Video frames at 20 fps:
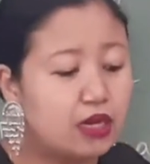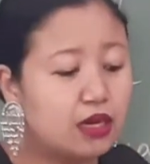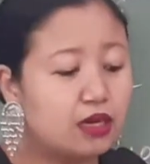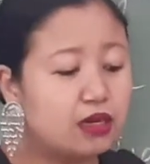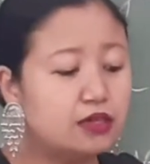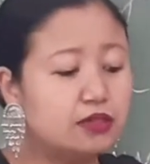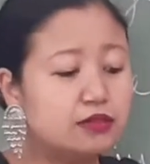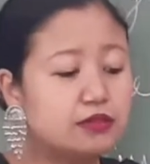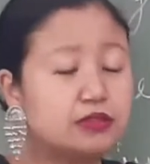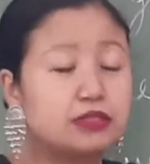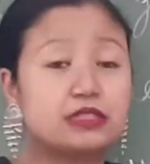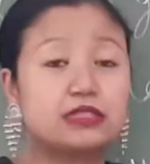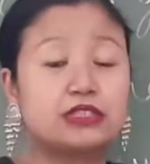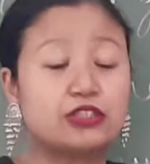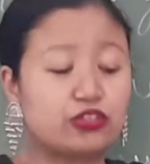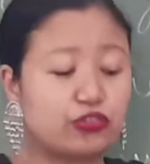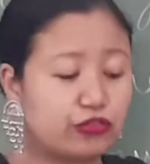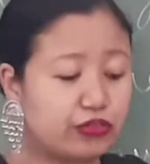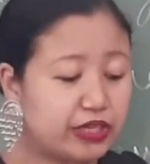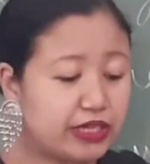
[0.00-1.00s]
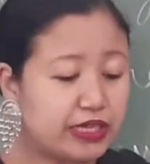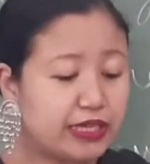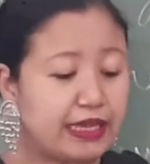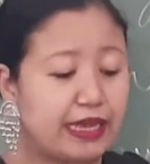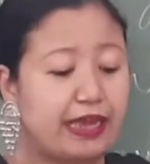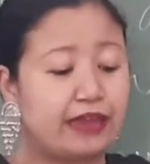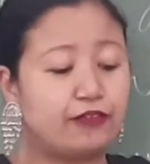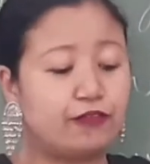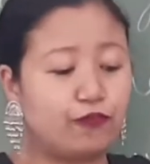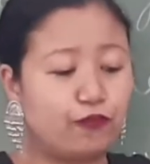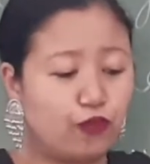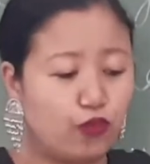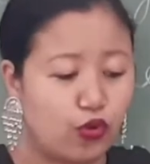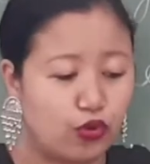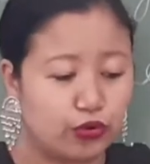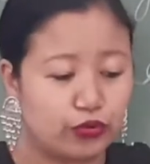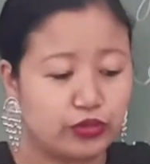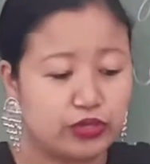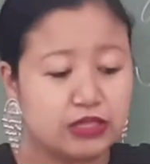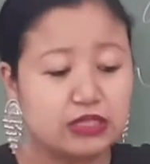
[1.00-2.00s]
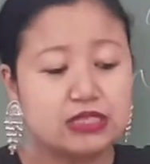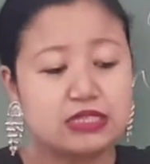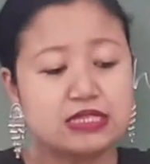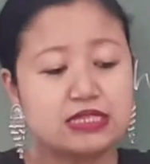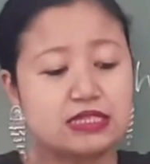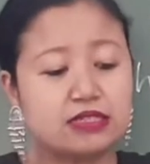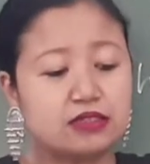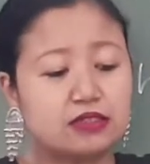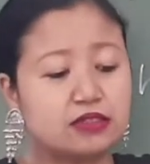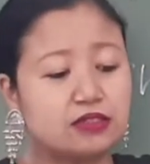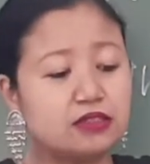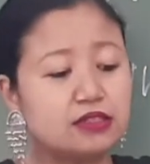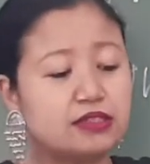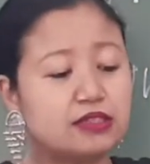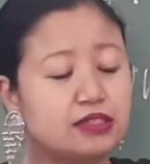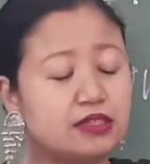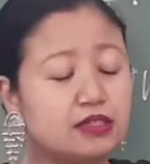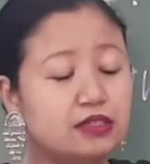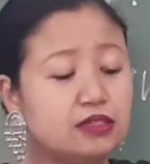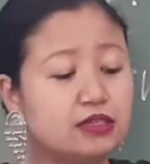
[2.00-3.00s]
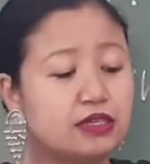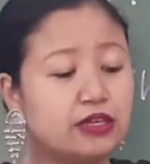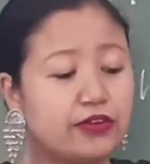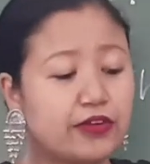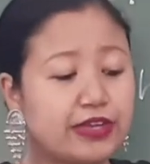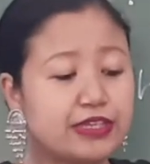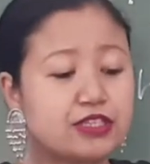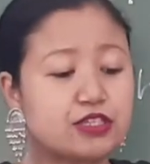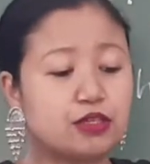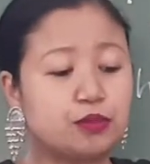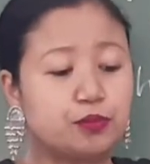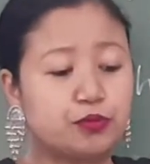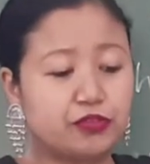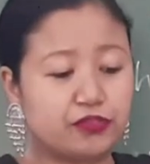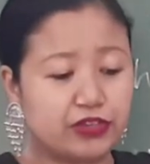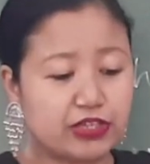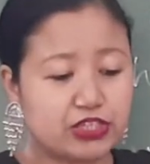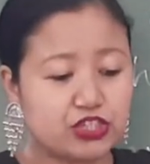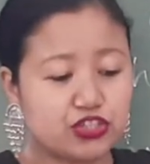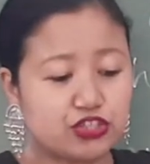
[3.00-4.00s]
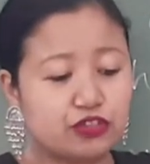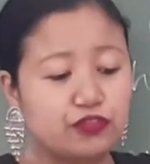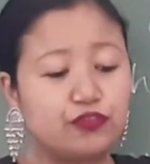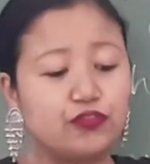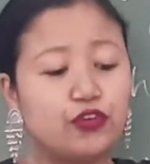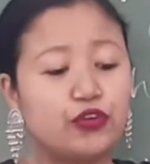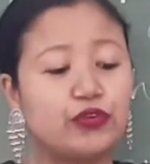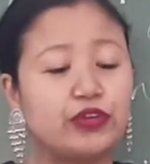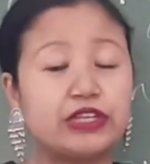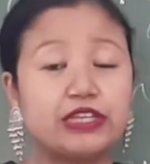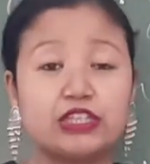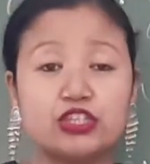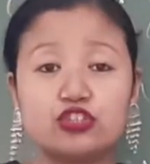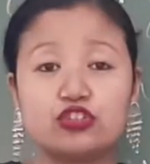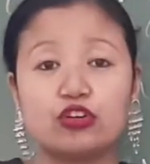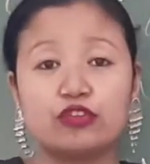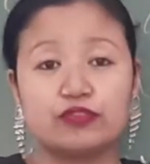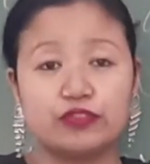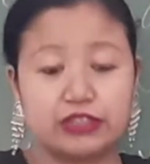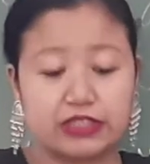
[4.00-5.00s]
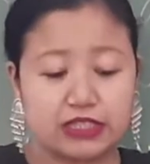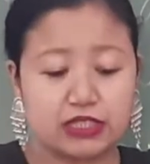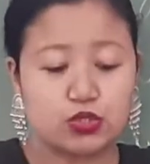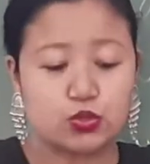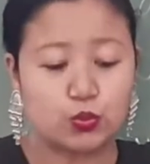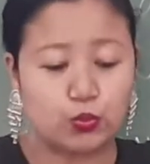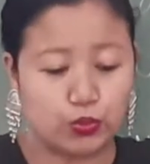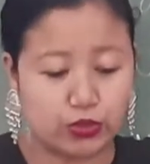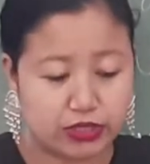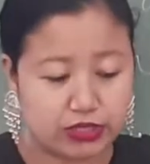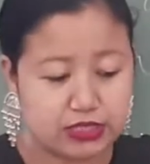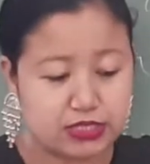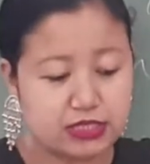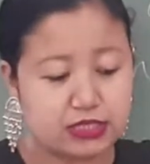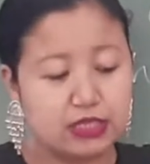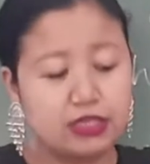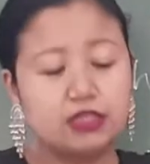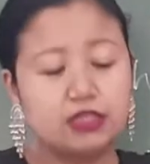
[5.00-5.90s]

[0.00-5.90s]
3 and 4, circle the correct abbreviation for each of these words.